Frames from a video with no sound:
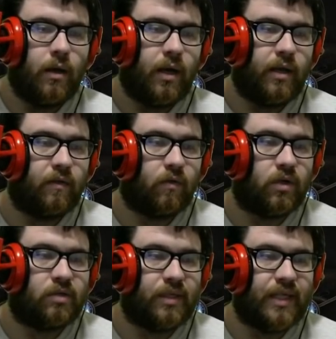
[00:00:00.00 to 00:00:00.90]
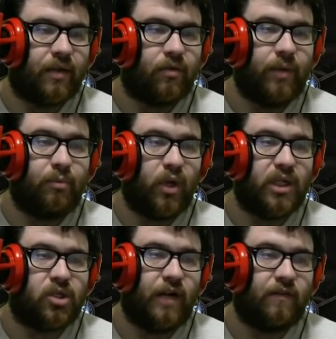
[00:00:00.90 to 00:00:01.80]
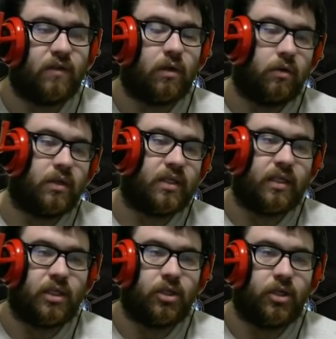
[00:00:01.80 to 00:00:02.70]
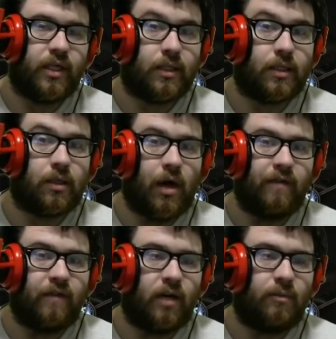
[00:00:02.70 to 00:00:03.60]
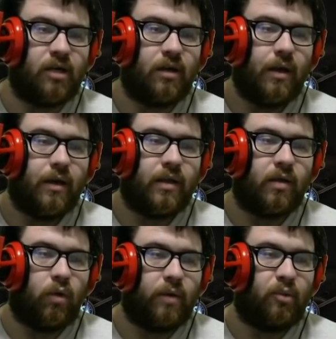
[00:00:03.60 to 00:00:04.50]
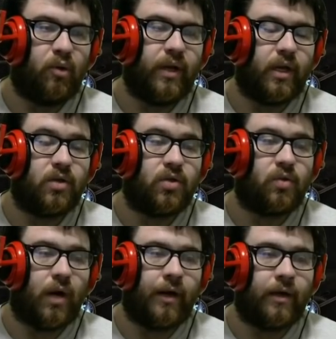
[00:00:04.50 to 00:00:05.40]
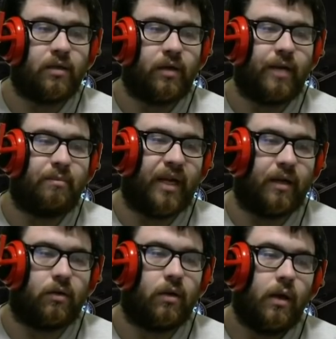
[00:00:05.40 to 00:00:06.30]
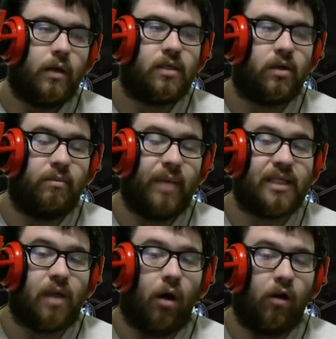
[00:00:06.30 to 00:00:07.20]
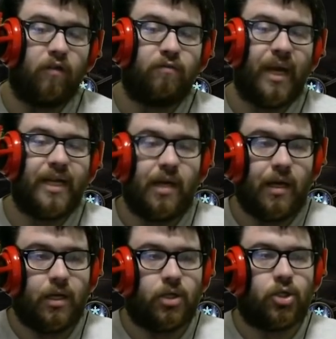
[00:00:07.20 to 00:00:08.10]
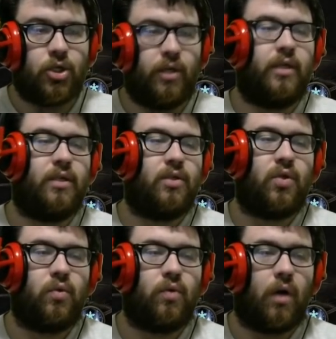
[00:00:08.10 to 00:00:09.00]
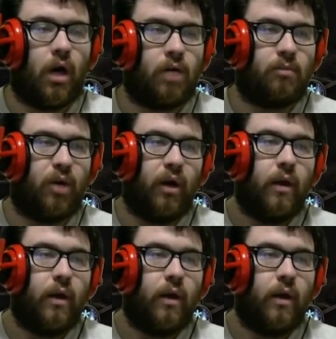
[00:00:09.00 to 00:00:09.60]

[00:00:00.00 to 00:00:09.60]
And then, of course, we take 3 points travel to Locust Agility. This is a lot of armor. Then 1 point into Ironclad Beetle. So it makes all of my dodge turn into armor.